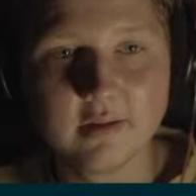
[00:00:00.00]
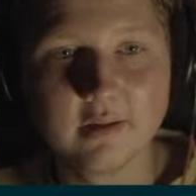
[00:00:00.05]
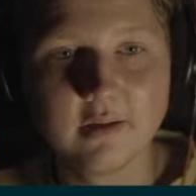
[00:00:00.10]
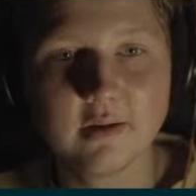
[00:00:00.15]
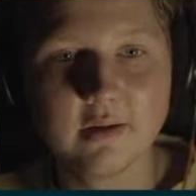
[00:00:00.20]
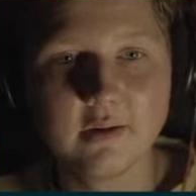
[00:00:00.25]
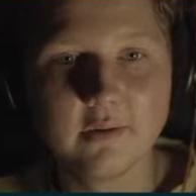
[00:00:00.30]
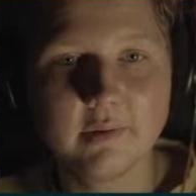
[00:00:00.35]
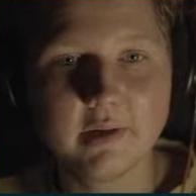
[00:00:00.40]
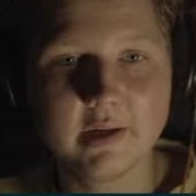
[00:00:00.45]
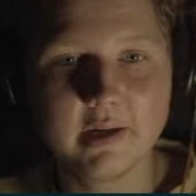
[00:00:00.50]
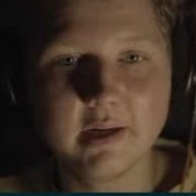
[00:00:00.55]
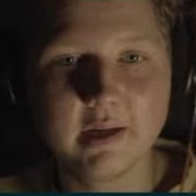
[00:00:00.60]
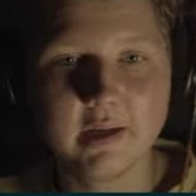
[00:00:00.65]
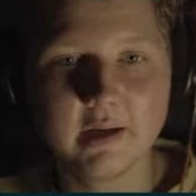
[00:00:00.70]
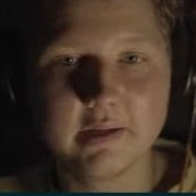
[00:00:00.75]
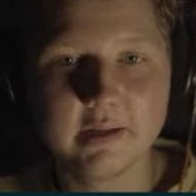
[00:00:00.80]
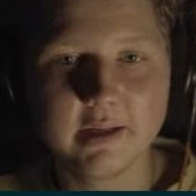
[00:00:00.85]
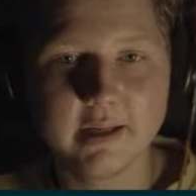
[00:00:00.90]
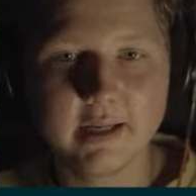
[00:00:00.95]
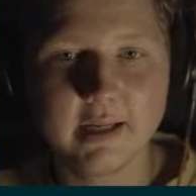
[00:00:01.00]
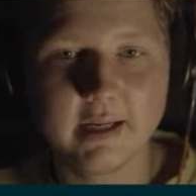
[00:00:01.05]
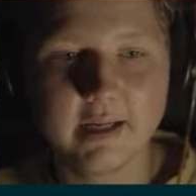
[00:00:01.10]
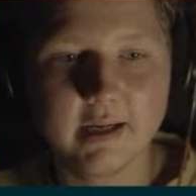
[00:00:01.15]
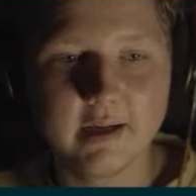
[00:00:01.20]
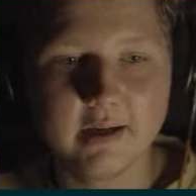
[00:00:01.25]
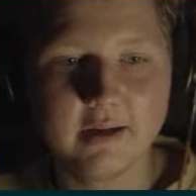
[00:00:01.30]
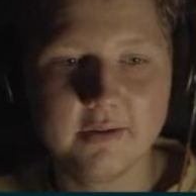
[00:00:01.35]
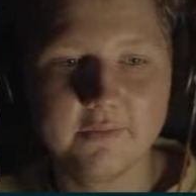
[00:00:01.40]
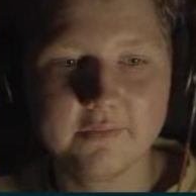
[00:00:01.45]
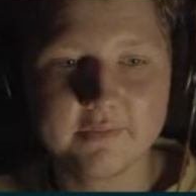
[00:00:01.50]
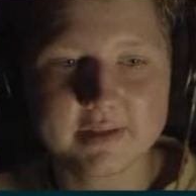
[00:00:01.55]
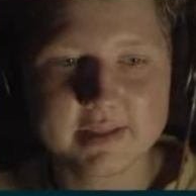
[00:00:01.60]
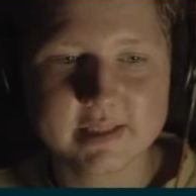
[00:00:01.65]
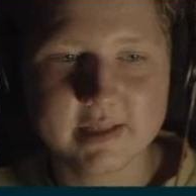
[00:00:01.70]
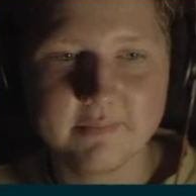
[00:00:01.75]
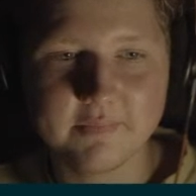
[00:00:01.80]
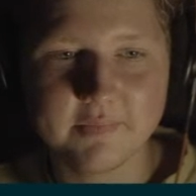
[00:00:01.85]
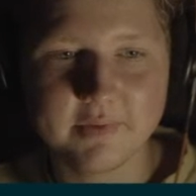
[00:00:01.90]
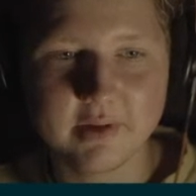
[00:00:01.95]
We're gonna have
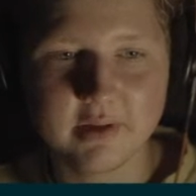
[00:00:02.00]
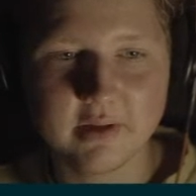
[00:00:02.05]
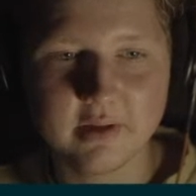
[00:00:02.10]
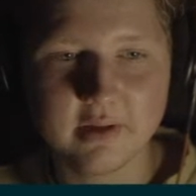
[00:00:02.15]
something.